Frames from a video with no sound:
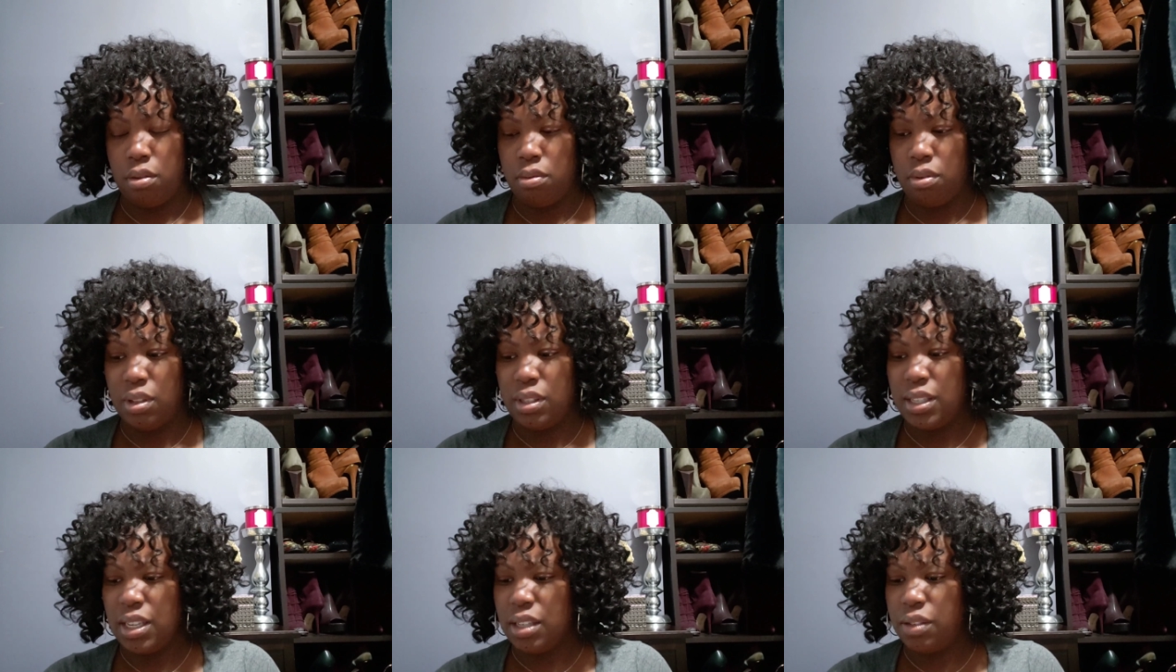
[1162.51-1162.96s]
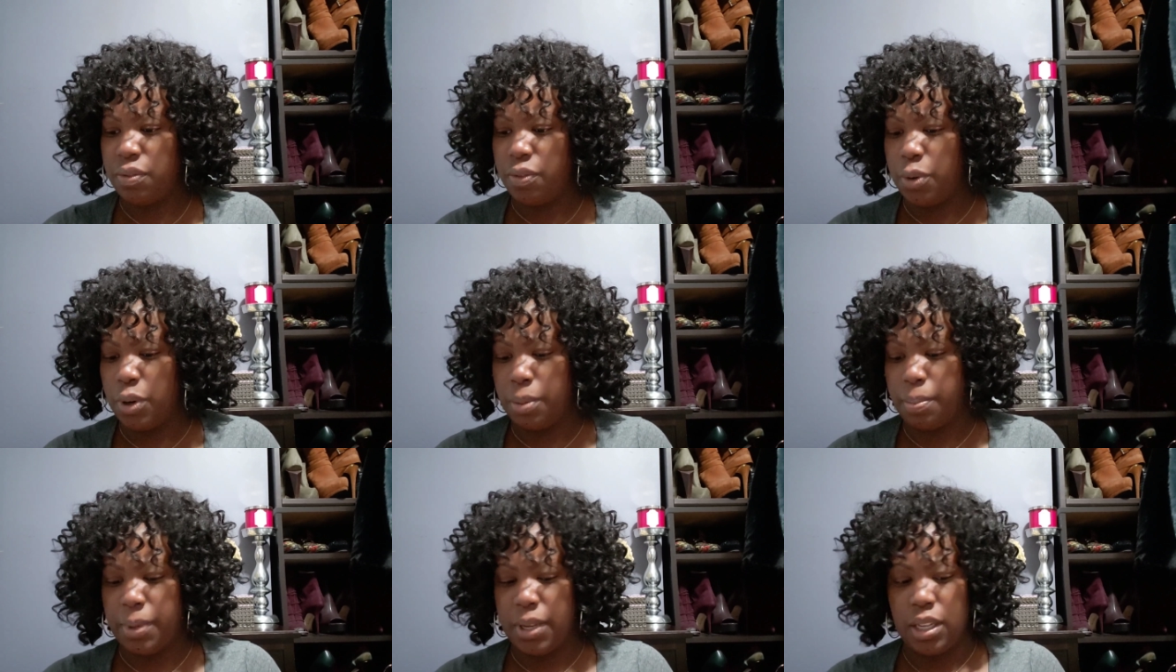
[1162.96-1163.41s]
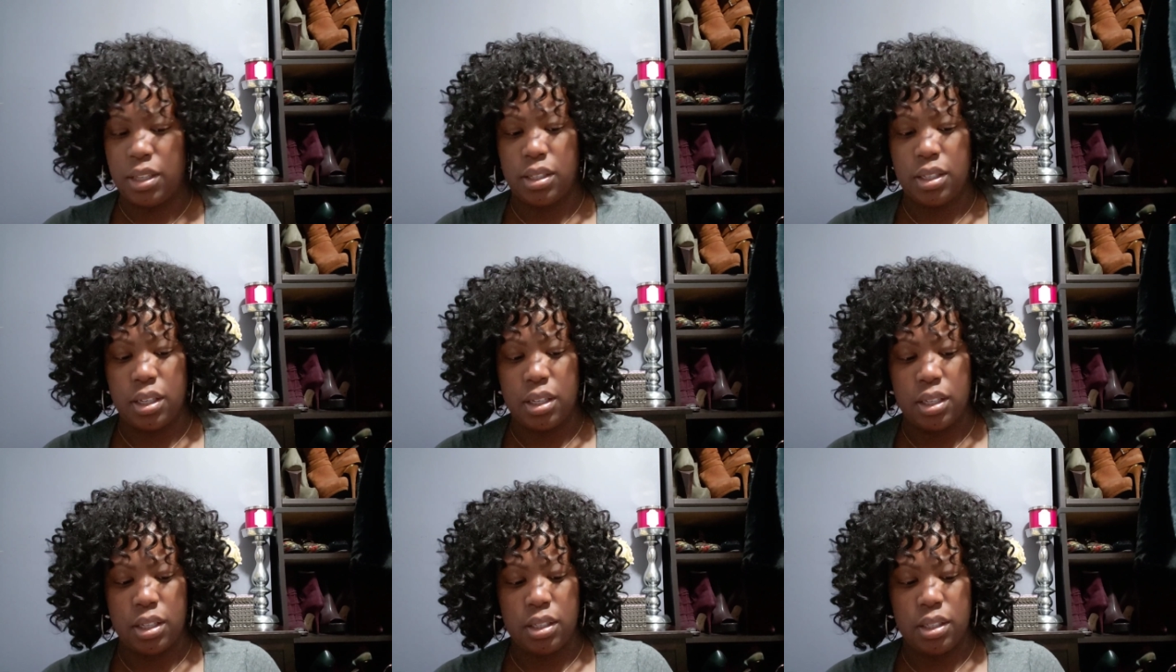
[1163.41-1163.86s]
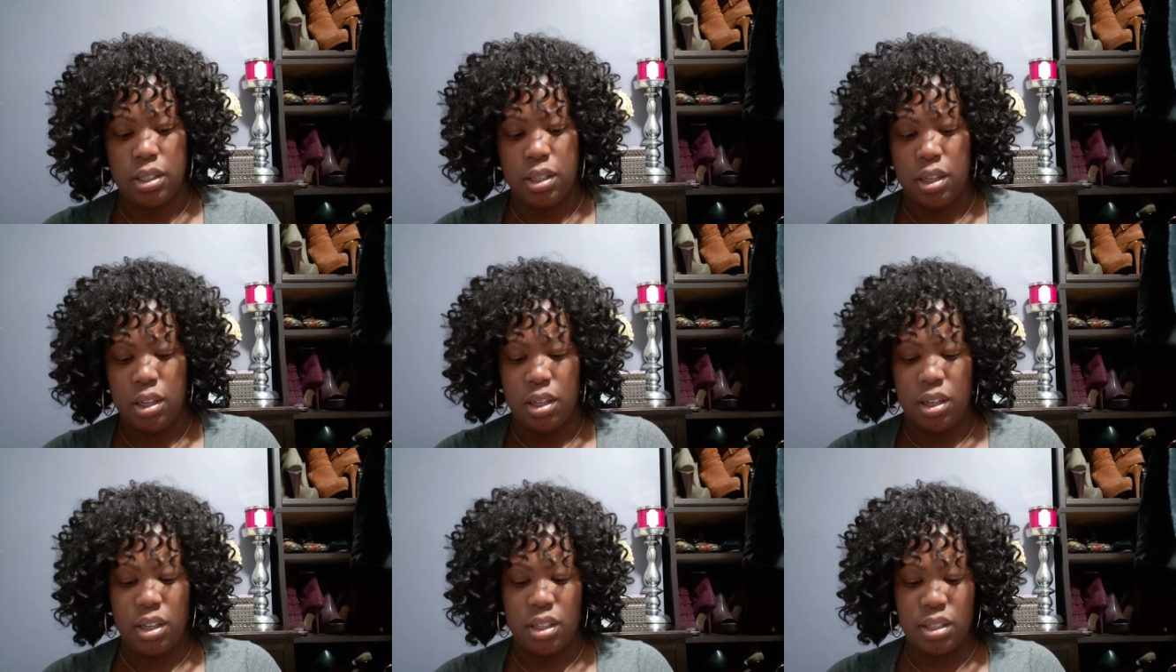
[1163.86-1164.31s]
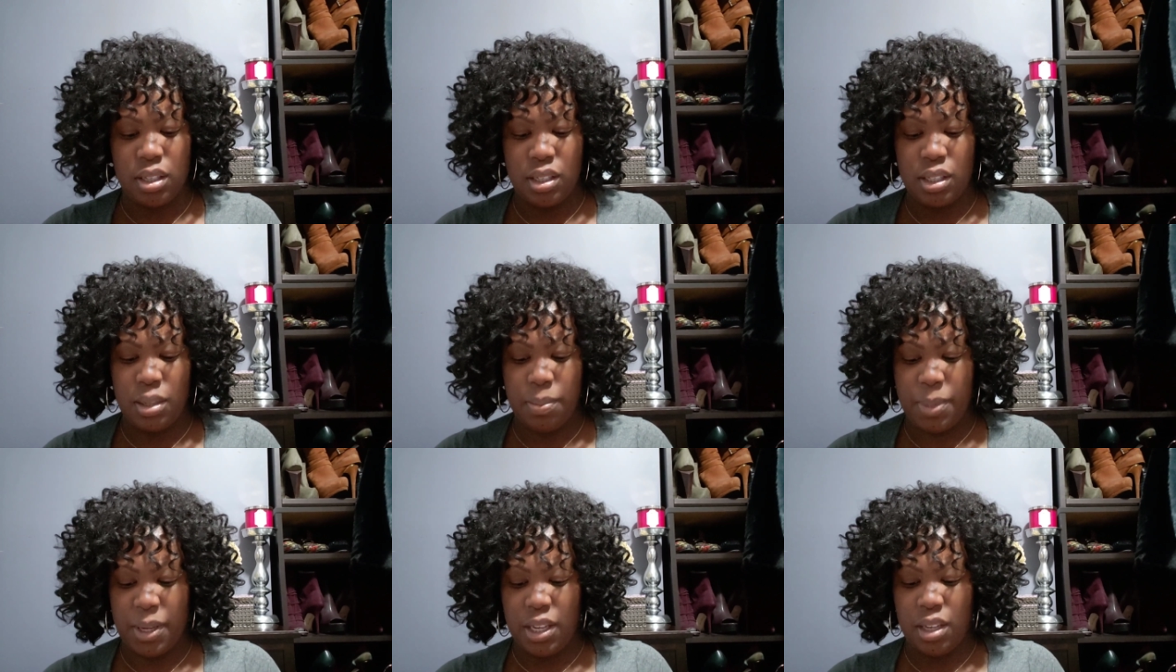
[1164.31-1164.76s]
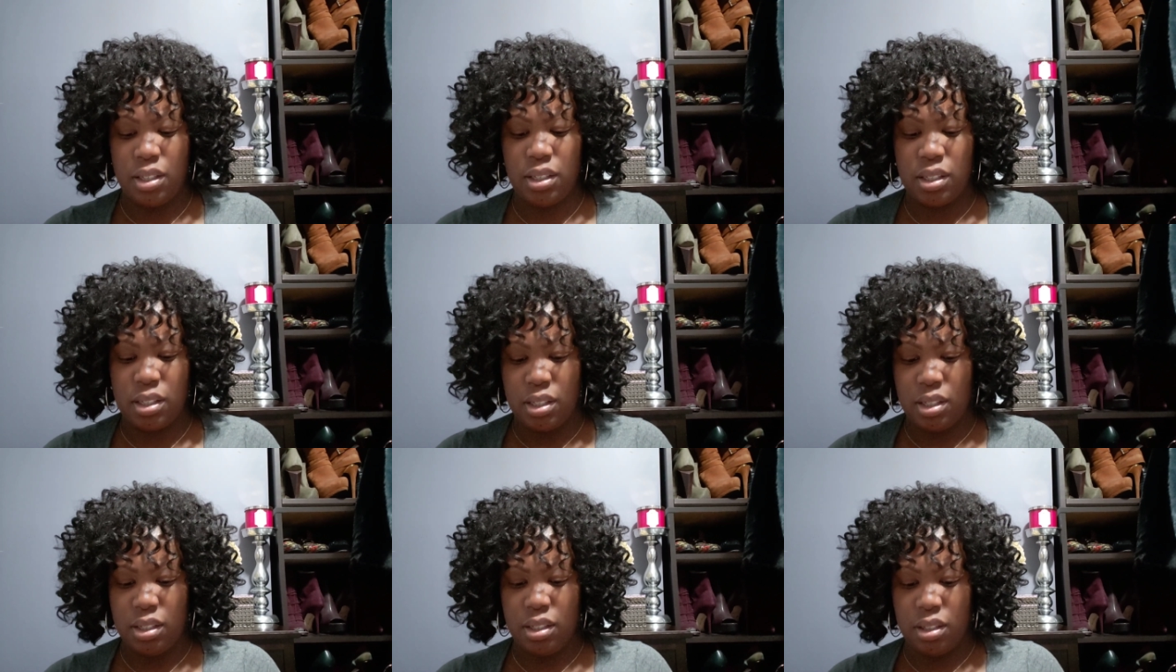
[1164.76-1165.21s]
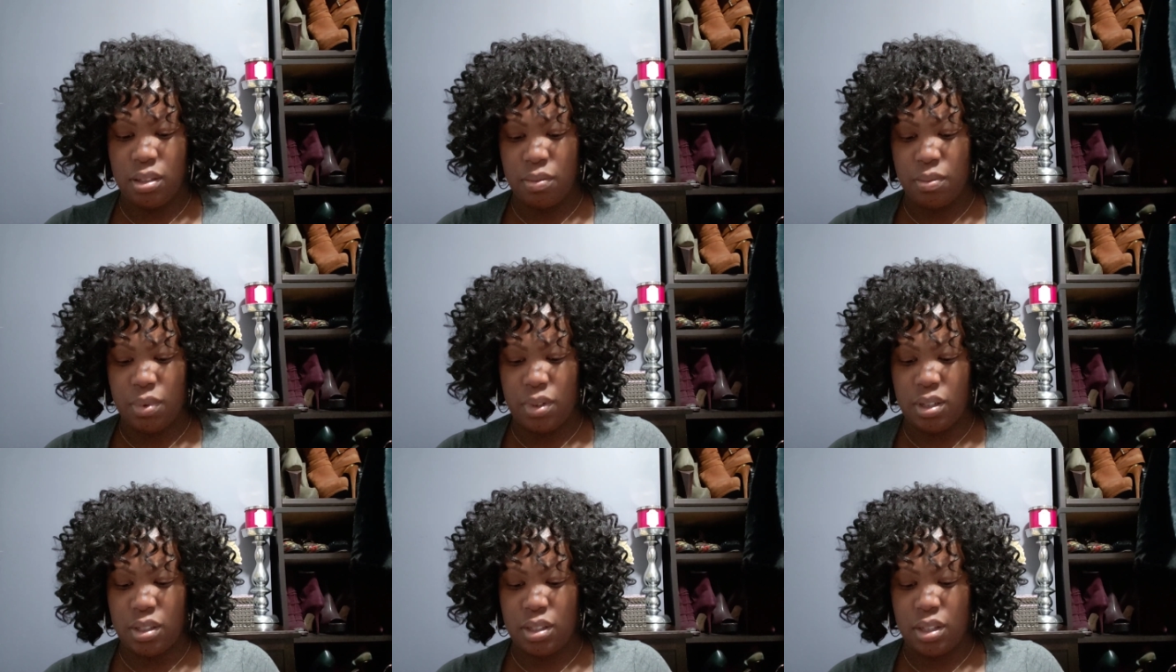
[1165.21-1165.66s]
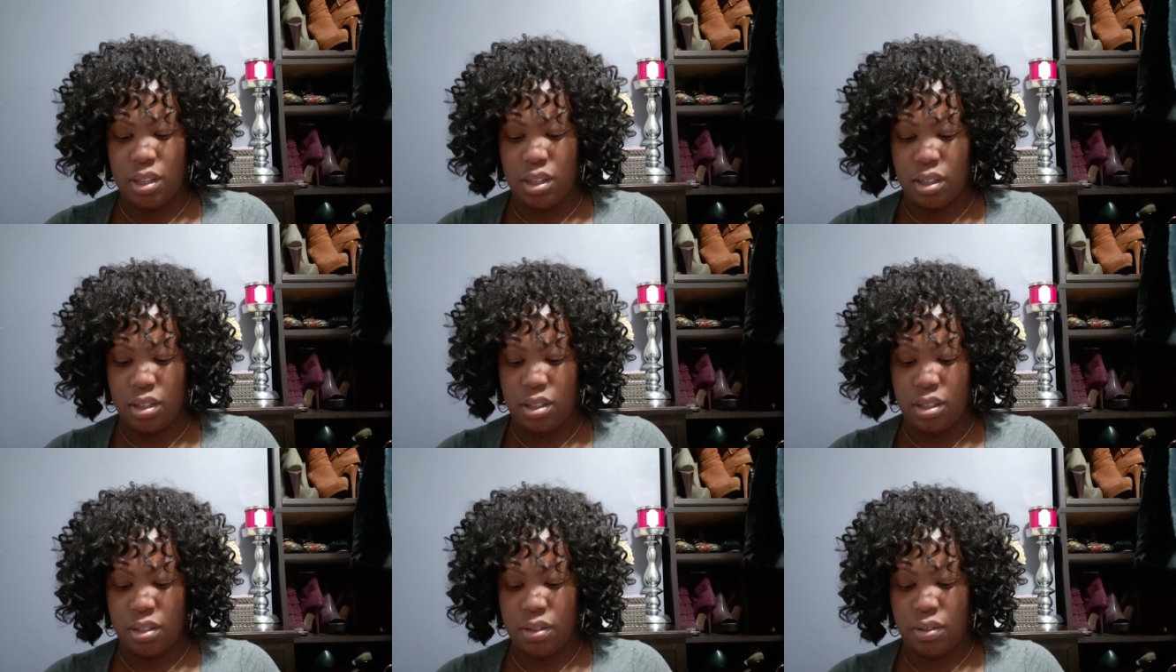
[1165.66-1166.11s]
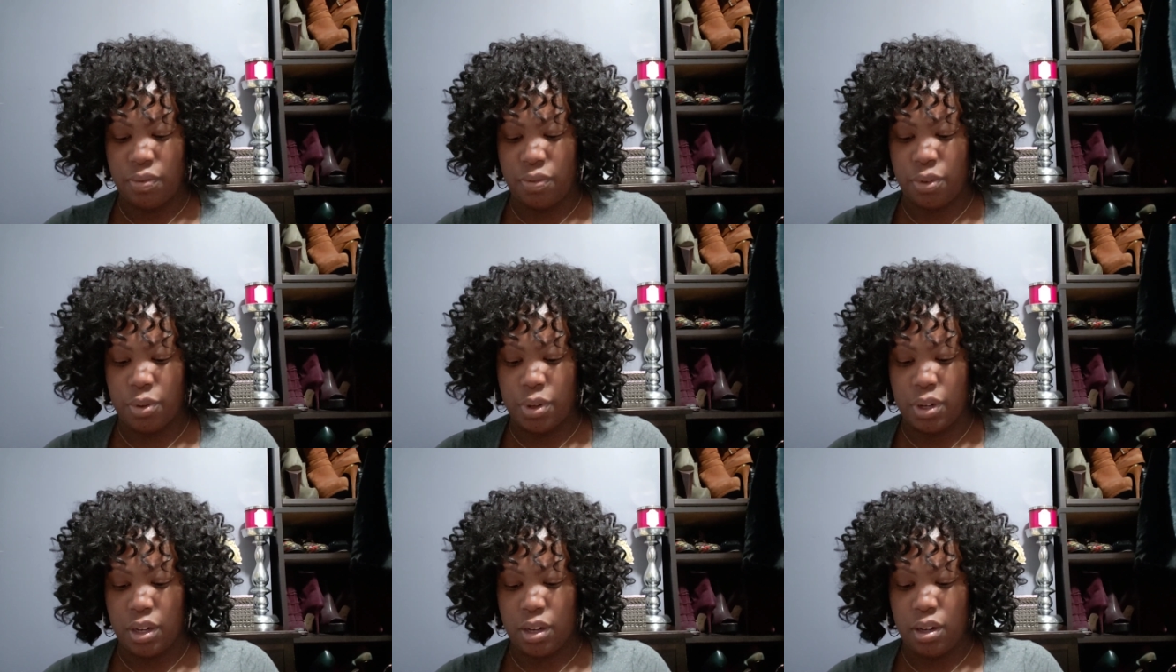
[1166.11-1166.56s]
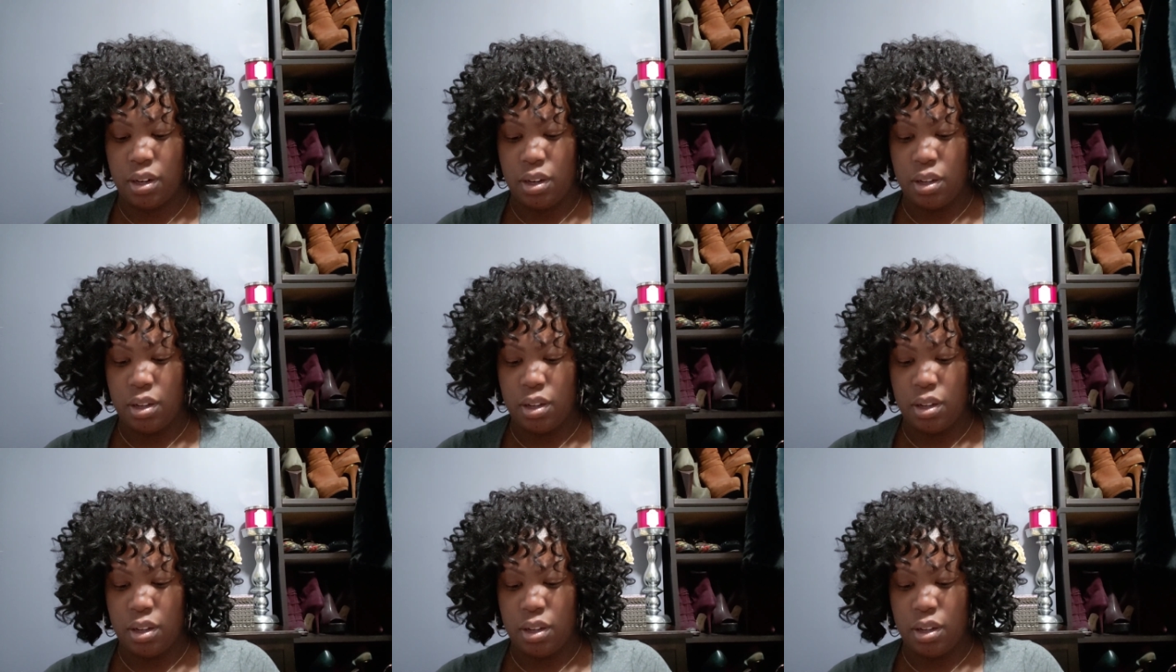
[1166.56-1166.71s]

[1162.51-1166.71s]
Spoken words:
it says 4 pieces. Is this a piece? What is this for?